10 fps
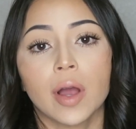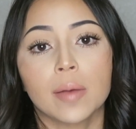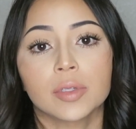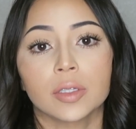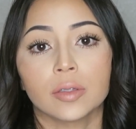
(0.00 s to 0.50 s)

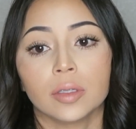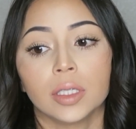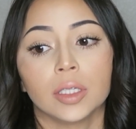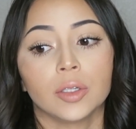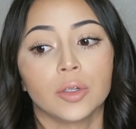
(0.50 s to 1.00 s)

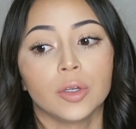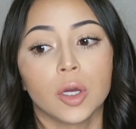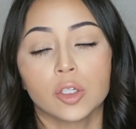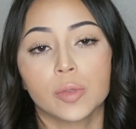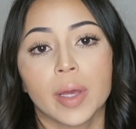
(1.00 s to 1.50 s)
absolutely
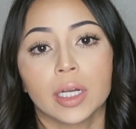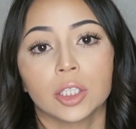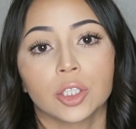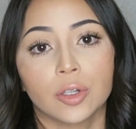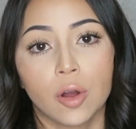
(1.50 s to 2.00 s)
no
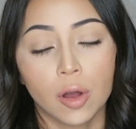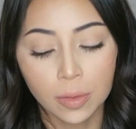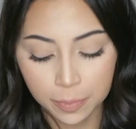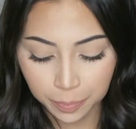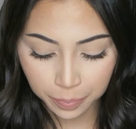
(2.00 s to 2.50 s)
Spanish at all.